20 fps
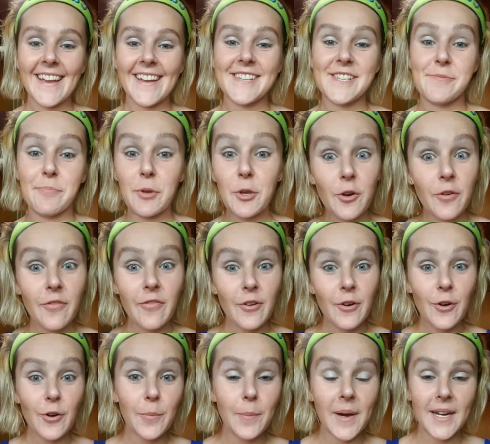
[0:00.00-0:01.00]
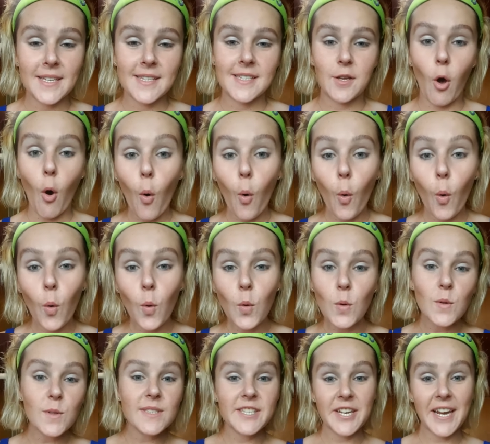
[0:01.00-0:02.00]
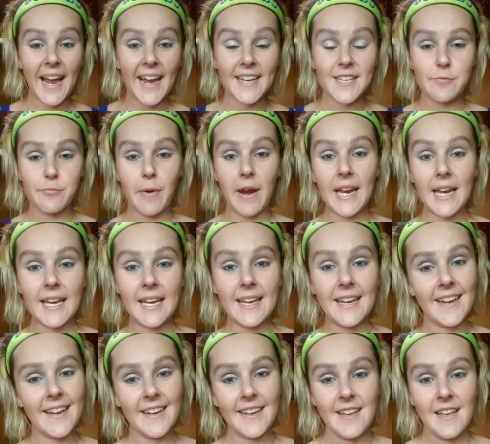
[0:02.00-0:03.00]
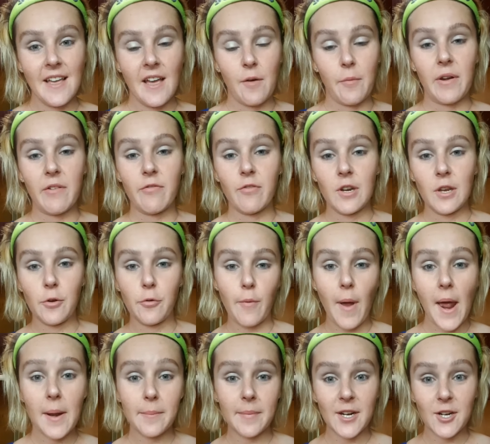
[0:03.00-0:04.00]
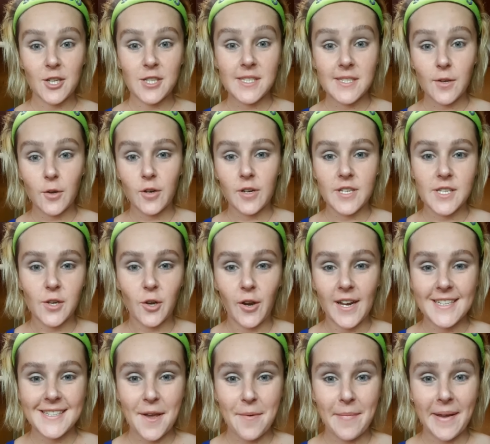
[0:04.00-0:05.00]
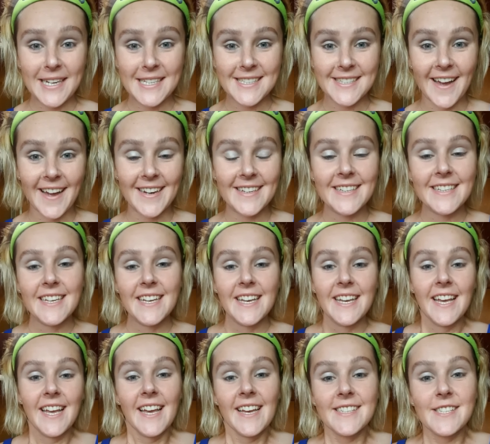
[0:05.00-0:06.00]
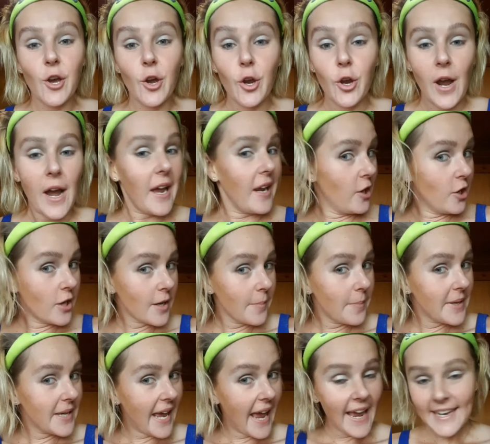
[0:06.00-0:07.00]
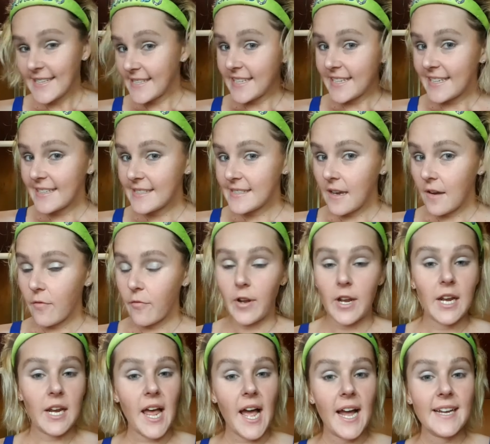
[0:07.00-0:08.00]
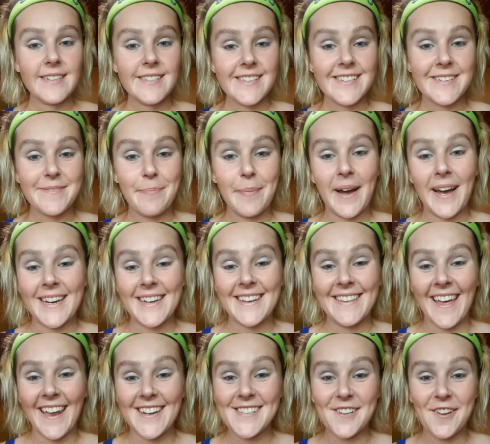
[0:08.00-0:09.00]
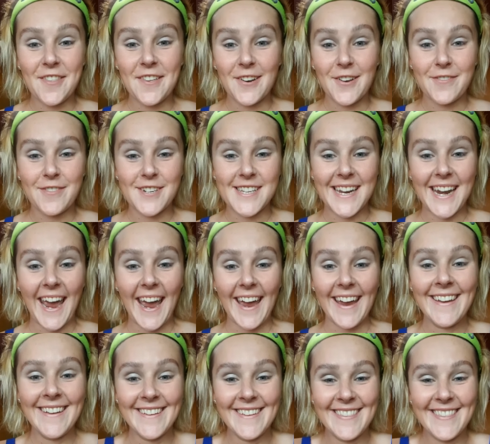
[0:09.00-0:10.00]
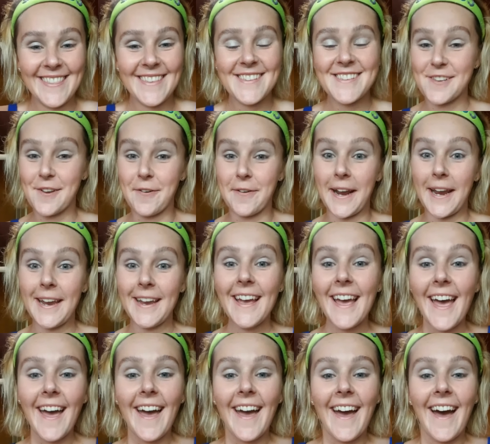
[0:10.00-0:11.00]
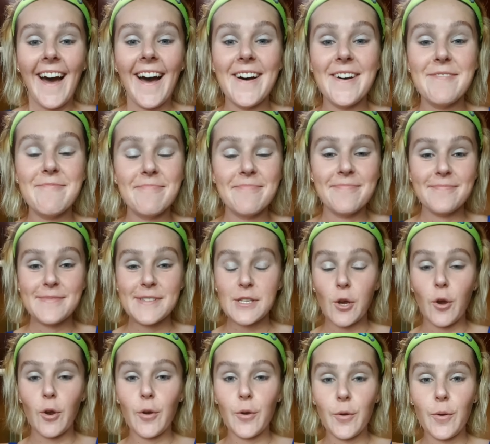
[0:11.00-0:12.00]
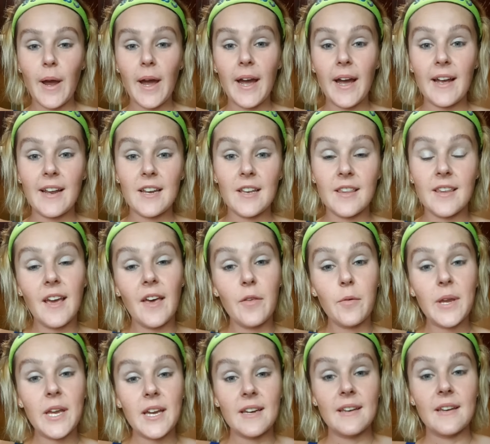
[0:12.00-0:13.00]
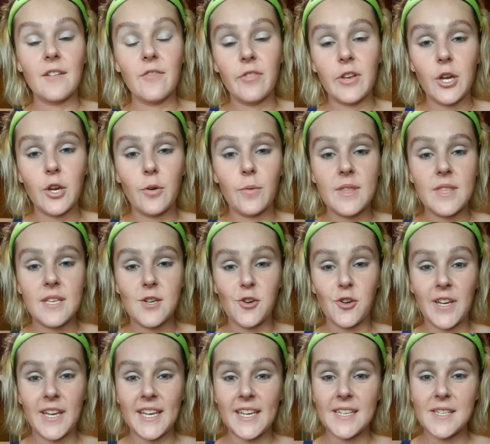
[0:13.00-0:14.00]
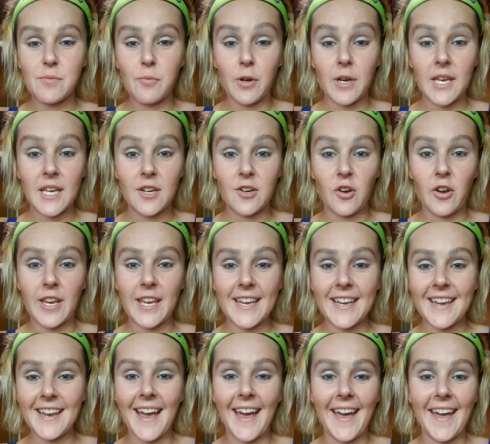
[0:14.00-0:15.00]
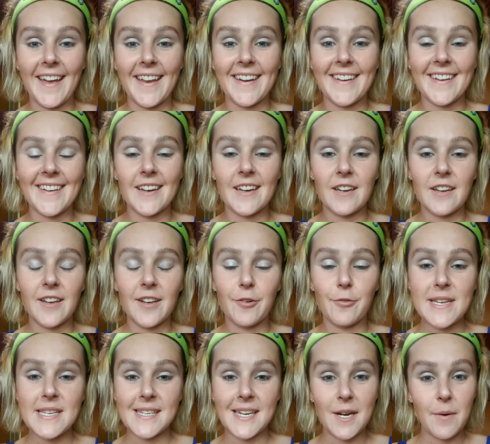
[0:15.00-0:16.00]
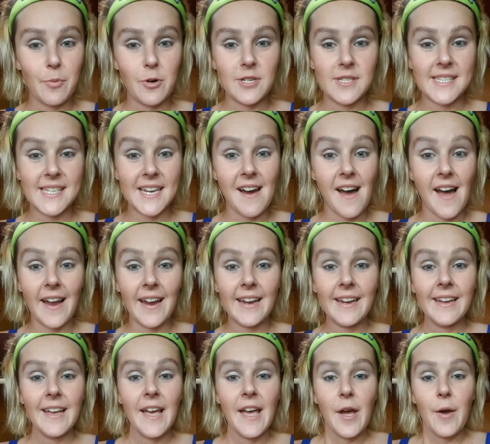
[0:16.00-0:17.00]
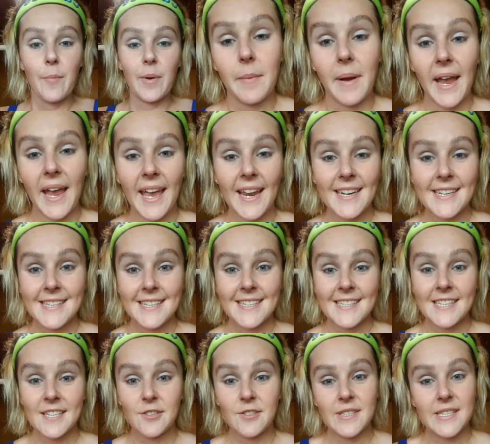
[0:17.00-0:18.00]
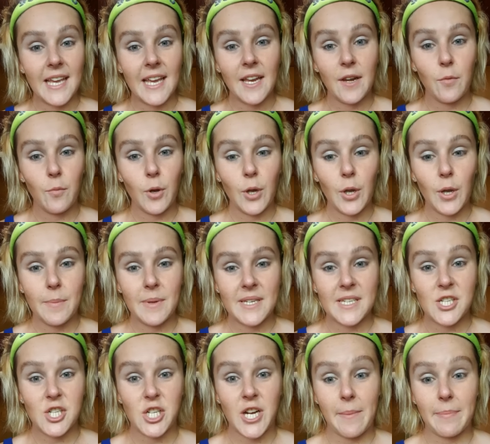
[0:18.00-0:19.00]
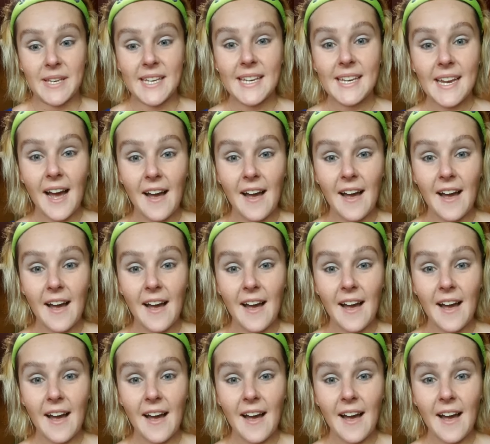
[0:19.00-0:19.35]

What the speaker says: It's beautiful, but it's cold. Today it's raining. Went for a little run, but I got soaked, so I had to come back inside. So I look a bit 80s, I've realized, but that is not the look for today. Sorry. So the other week I did a video with the donkeys, Wonky and Donkey, and I did a rustic bronzy eye. But my editing skills then were a bit shabby.